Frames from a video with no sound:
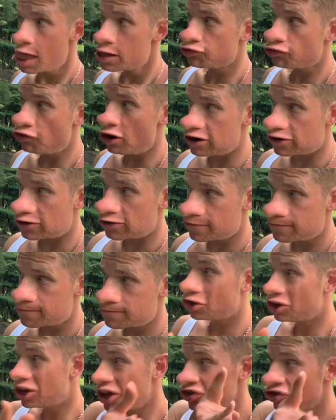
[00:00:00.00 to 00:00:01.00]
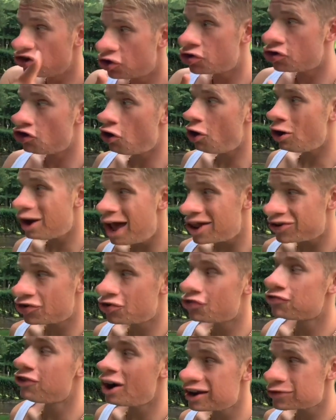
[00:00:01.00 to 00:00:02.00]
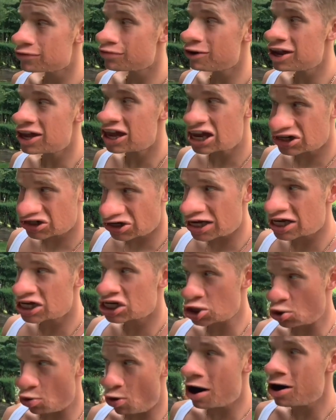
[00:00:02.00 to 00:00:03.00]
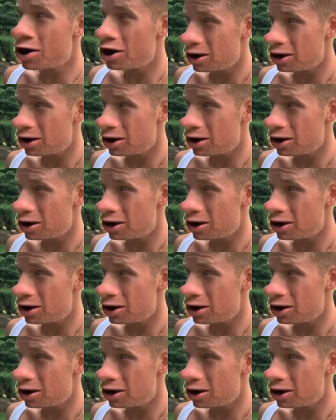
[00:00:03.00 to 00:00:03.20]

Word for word: Trish, did he just call that strike three? He said he swung?